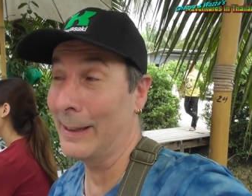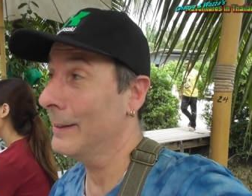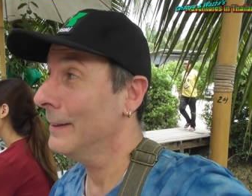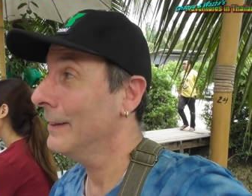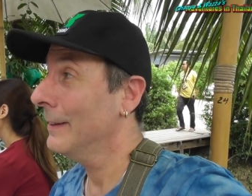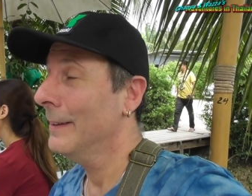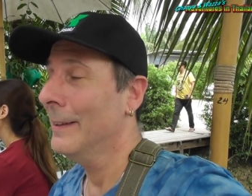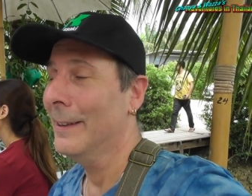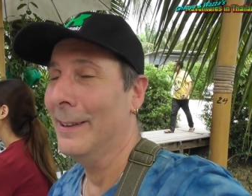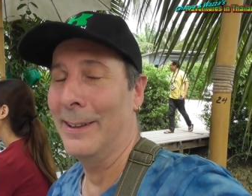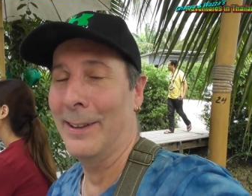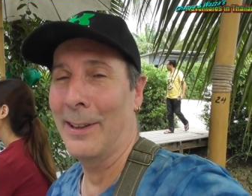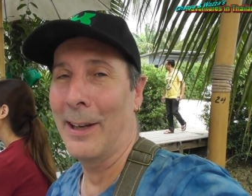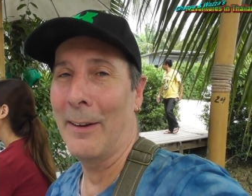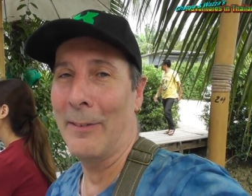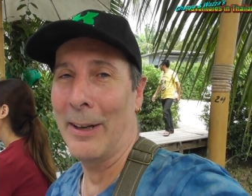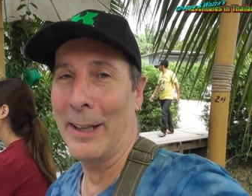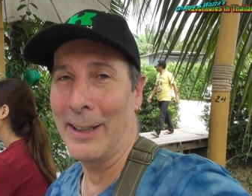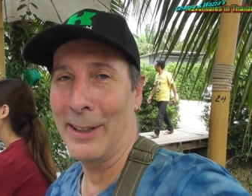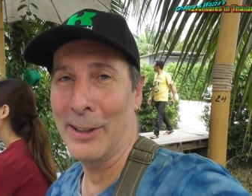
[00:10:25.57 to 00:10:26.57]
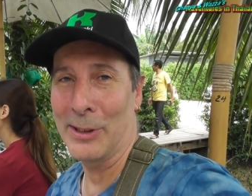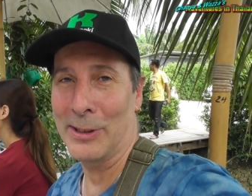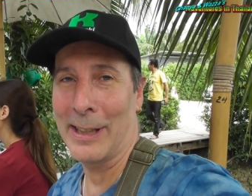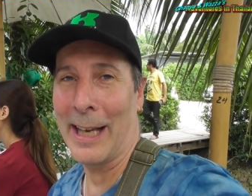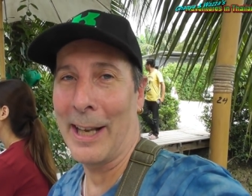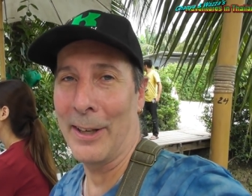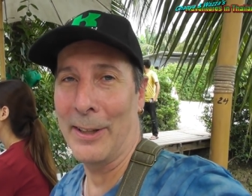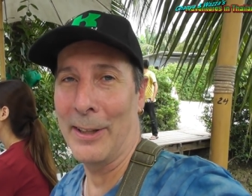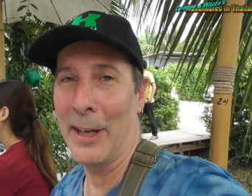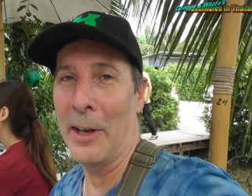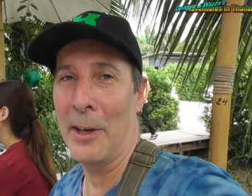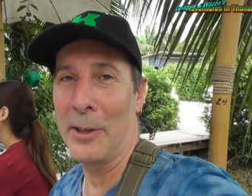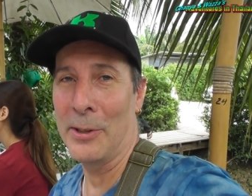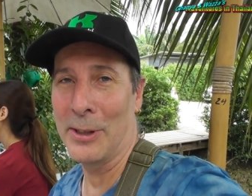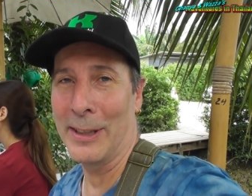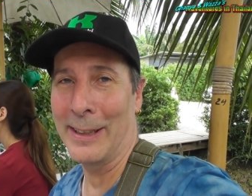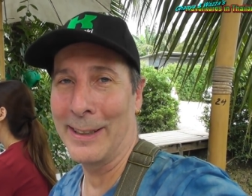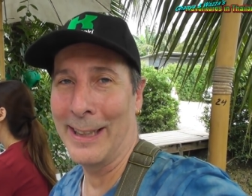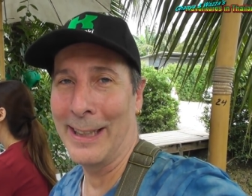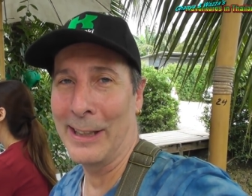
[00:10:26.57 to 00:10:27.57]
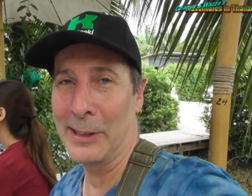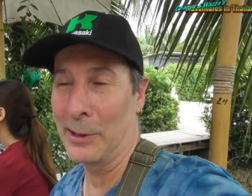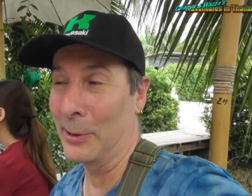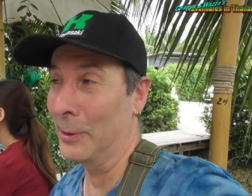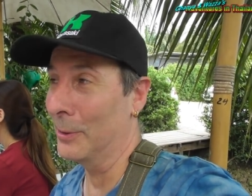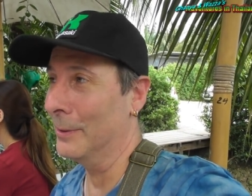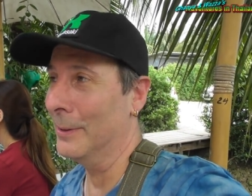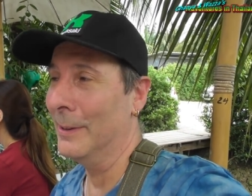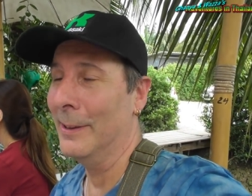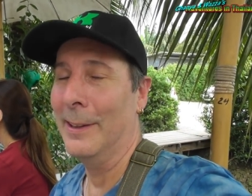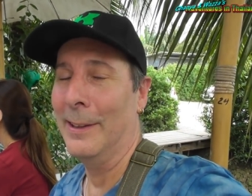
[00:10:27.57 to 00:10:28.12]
And I've only just started noticing these little,